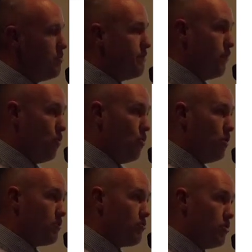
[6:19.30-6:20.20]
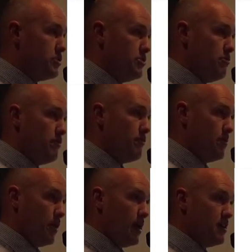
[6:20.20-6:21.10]
4 criteria from the
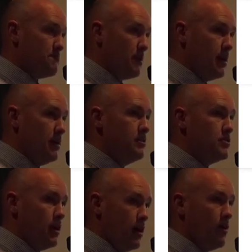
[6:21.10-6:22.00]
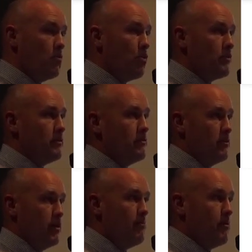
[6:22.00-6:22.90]
last page are what
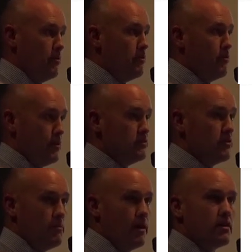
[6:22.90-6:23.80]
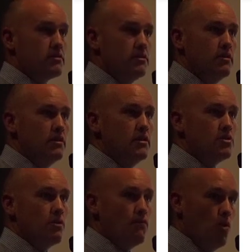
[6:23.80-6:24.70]
the things that are marked.
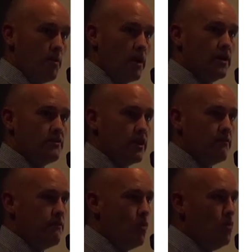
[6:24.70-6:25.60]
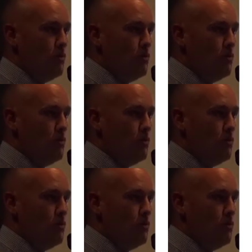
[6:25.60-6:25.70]
So formulate is out of 4,